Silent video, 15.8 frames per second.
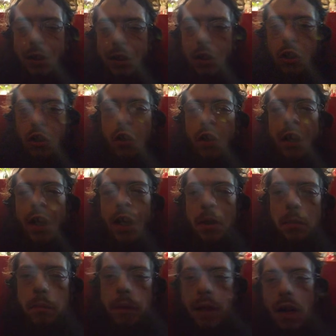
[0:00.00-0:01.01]
You're
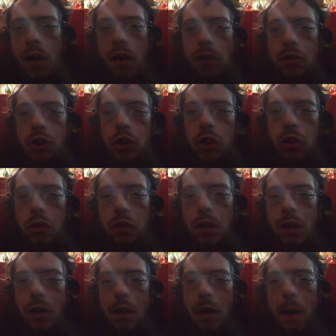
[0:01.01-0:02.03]
hearing me, aren't you?
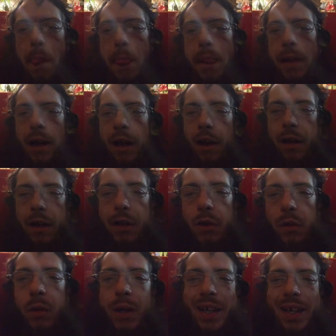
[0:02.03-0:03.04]
Are
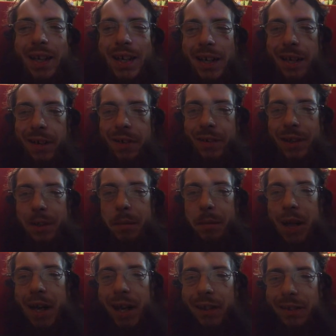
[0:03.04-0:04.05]
you hearing
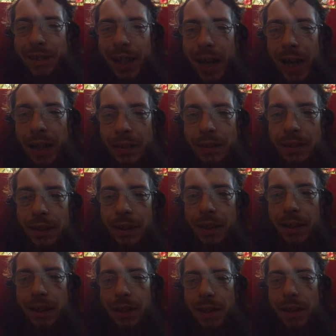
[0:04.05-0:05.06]
me on that?
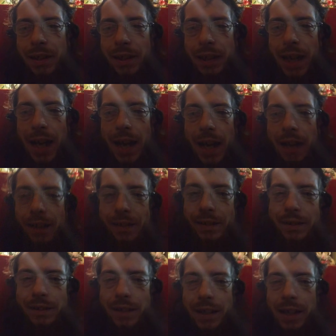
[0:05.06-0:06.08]

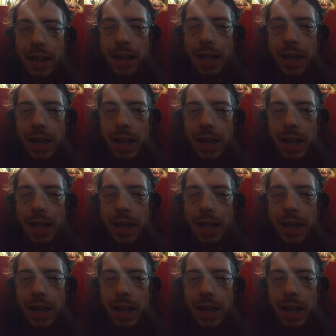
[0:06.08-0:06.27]
Yes!